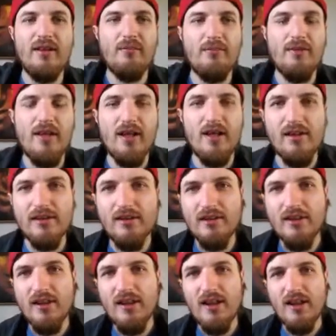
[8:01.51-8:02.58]
that
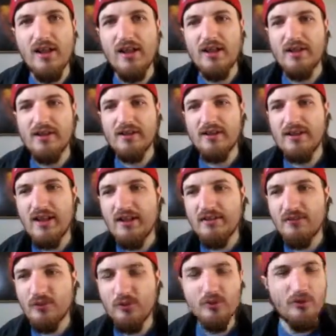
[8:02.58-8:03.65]
that's
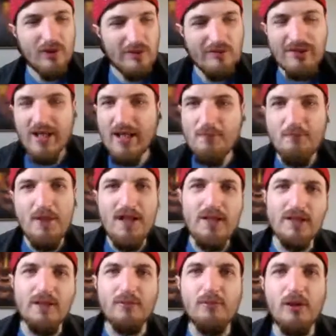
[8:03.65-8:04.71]
all that's getting made at the
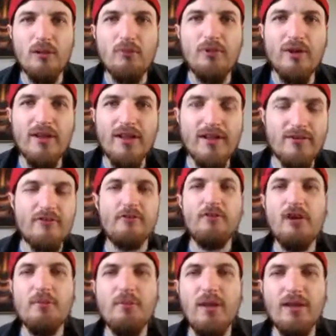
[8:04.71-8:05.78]
moment is
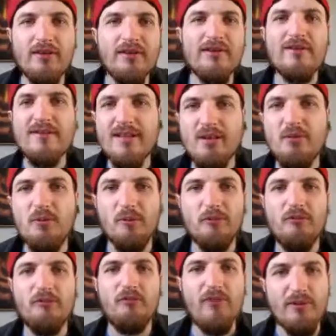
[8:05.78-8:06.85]
remakes and sequels,
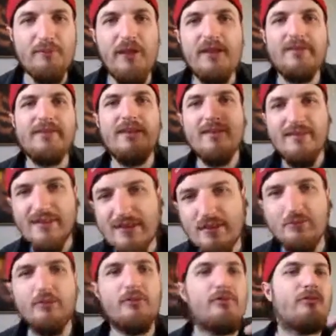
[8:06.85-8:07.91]
remakes and sequels,
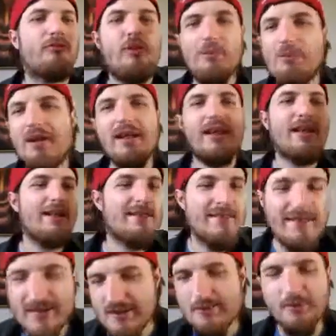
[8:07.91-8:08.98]
remake and
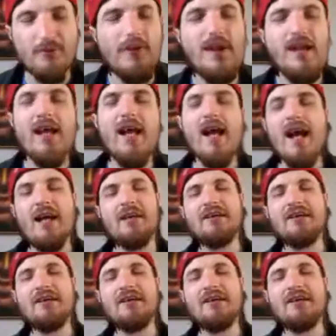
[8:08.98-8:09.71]
sequel. And